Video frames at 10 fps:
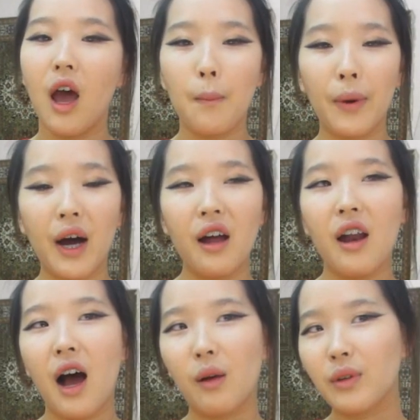But
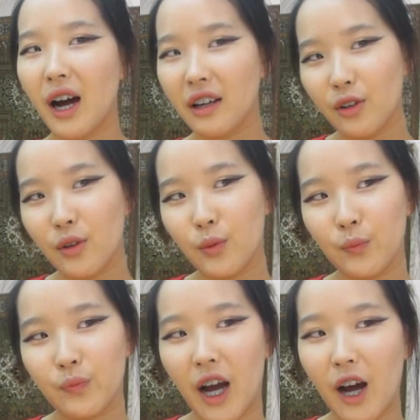I'm kind of,
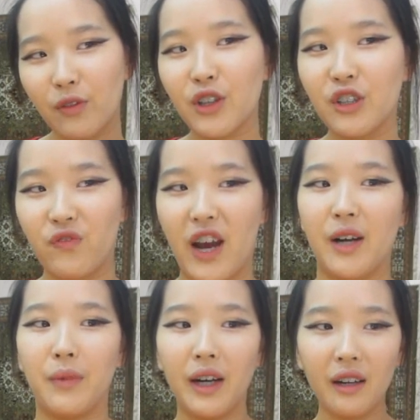after this
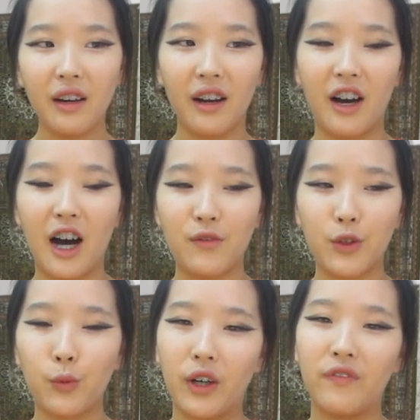fan meet and
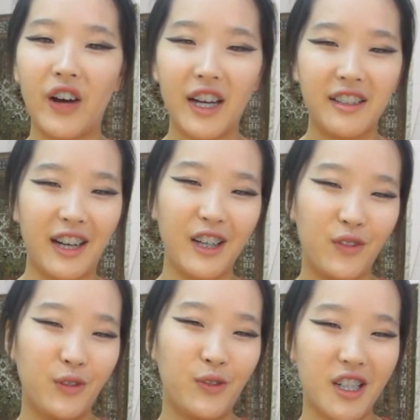after One Fine Day, if
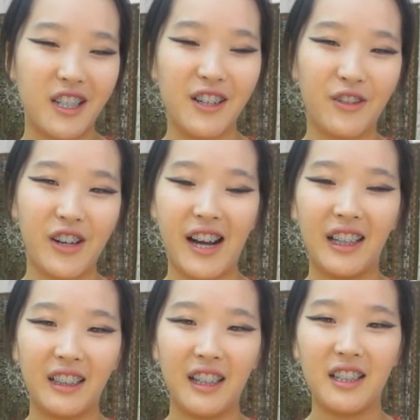you watch the
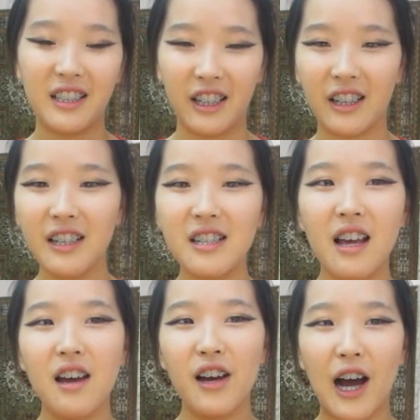reality series,
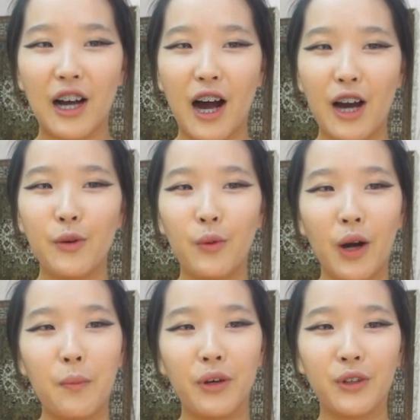I kind of
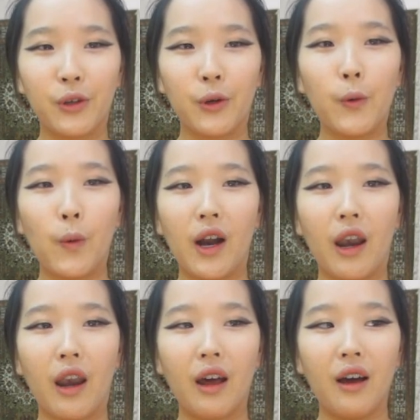want to put
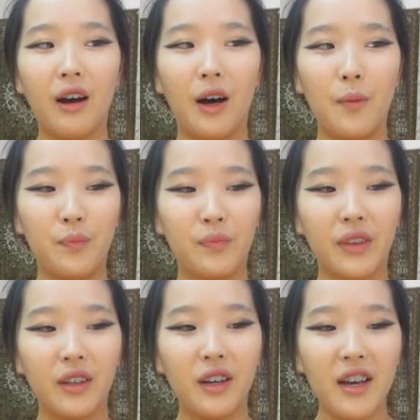Seungkwan
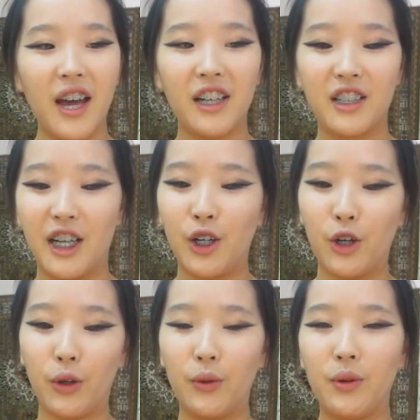and
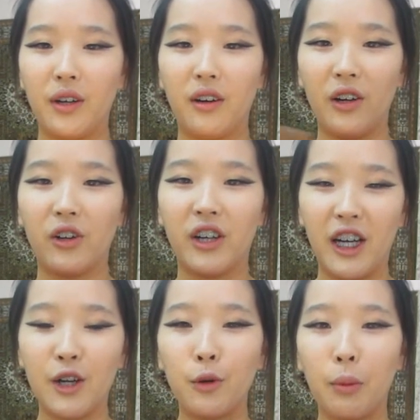Dino on an
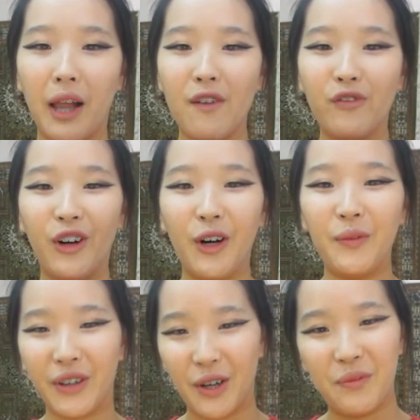equal platform
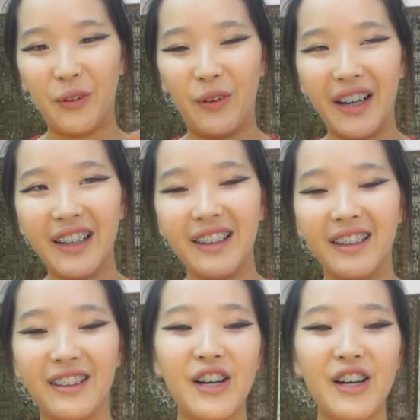on number 1.